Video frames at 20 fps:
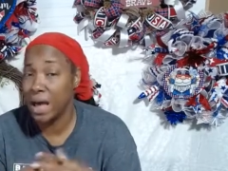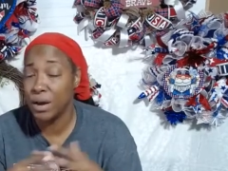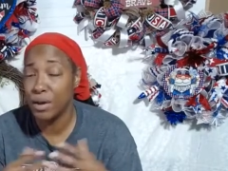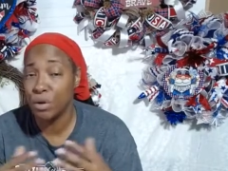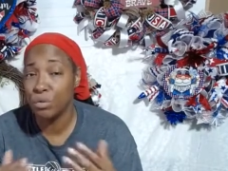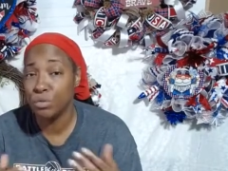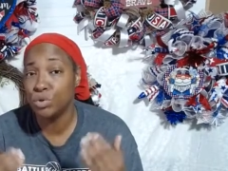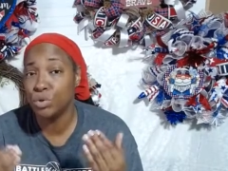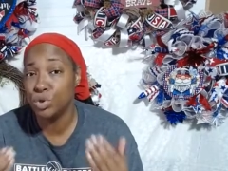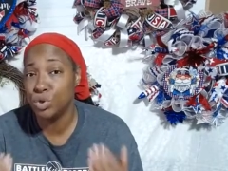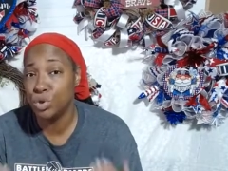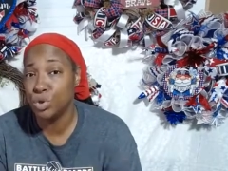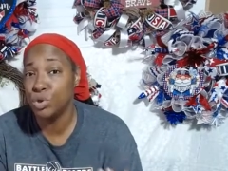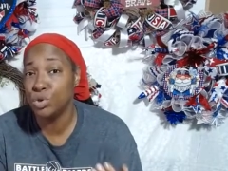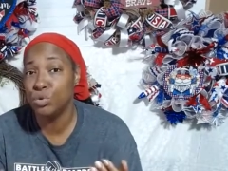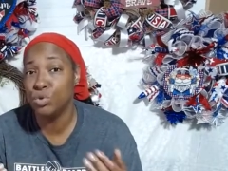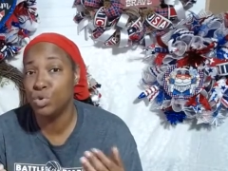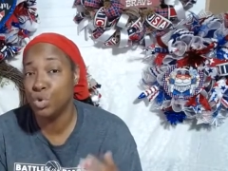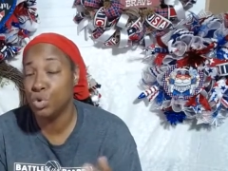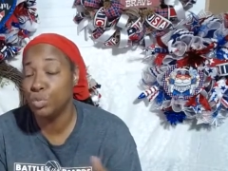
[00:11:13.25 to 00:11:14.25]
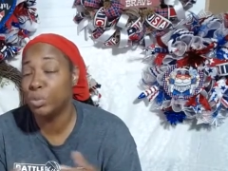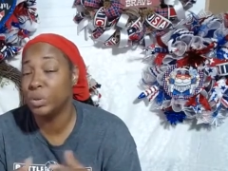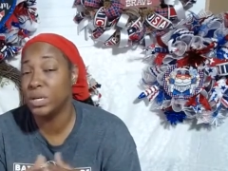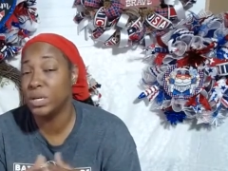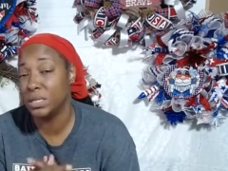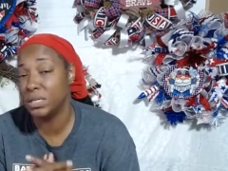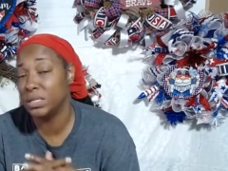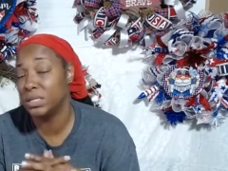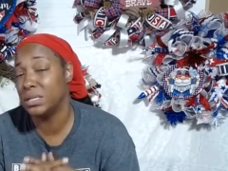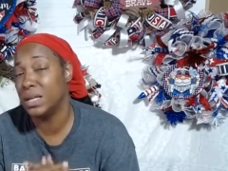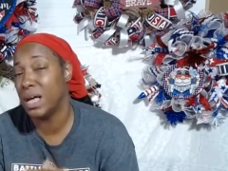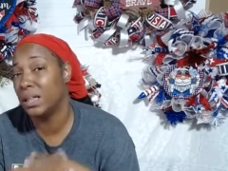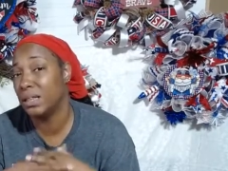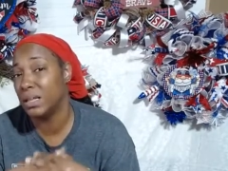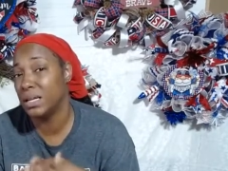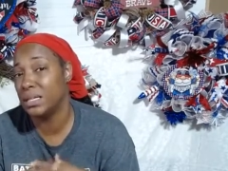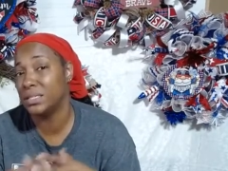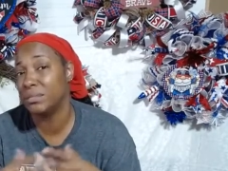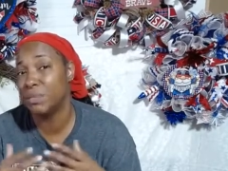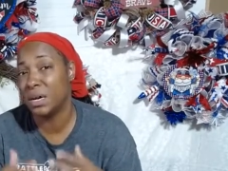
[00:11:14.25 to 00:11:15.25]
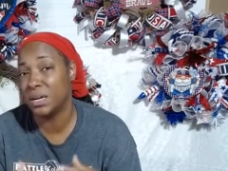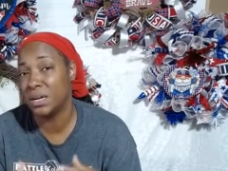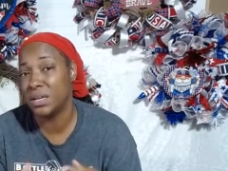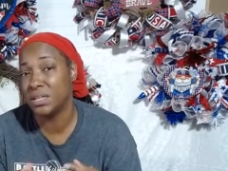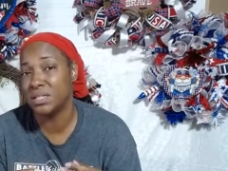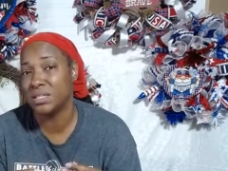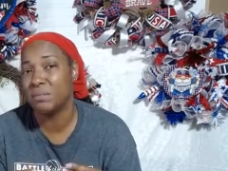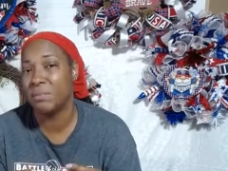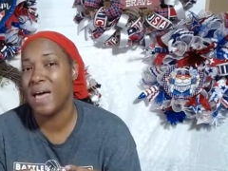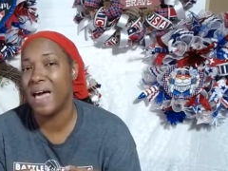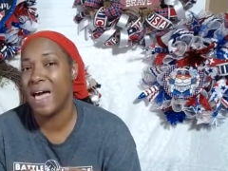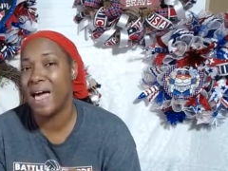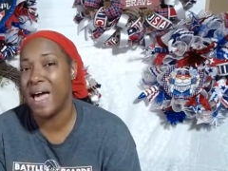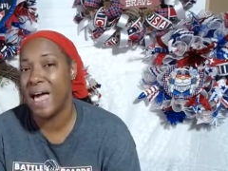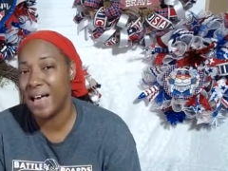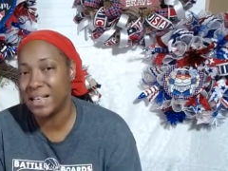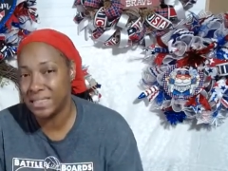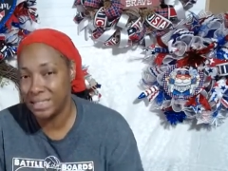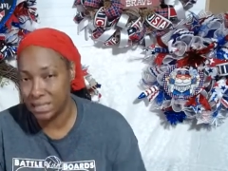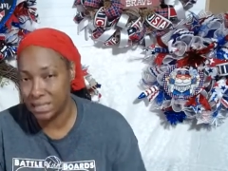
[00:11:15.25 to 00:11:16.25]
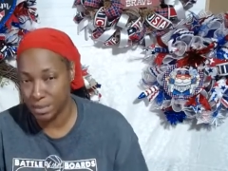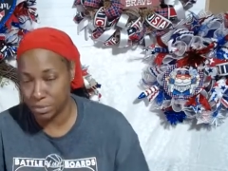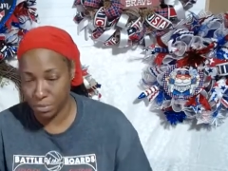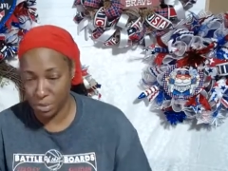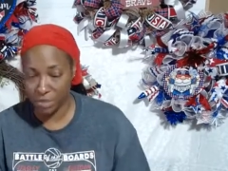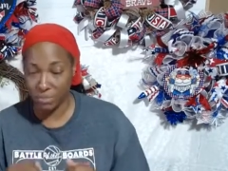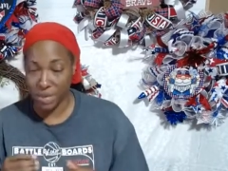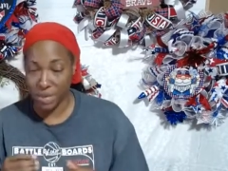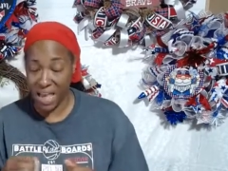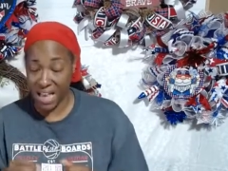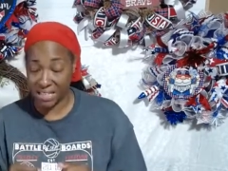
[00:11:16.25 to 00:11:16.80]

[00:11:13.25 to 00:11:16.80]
I don't do duplicates, not unless my customer asks me